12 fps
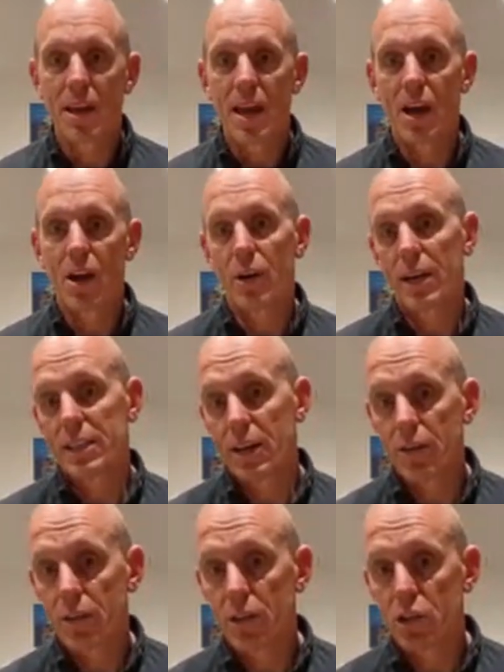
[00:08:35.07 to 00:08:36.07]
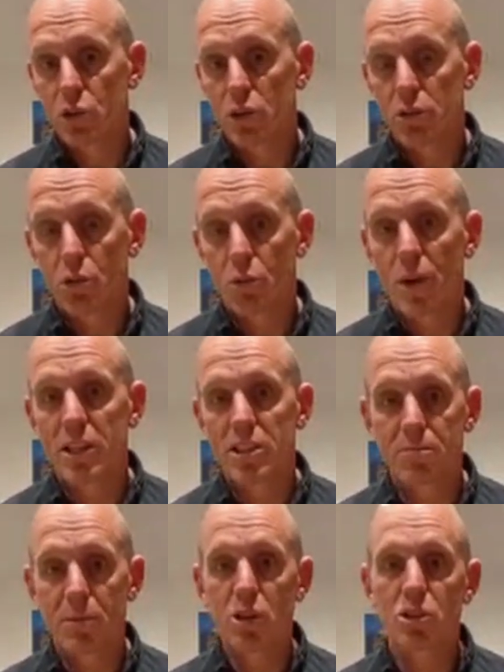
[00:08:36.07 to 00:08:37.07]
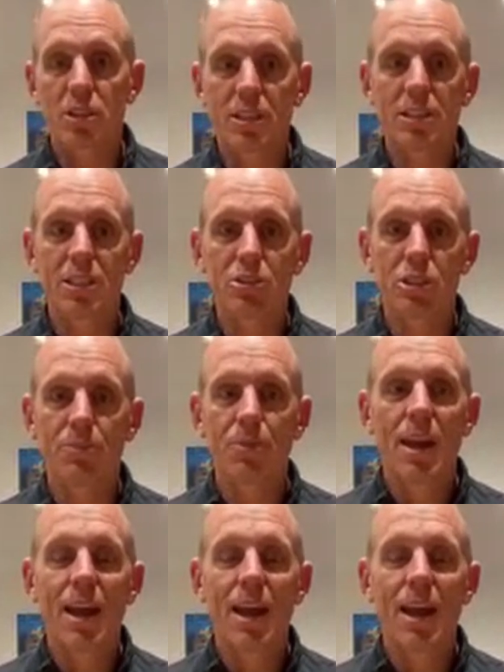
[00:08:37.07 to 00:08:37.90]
the joints through range of motion continually,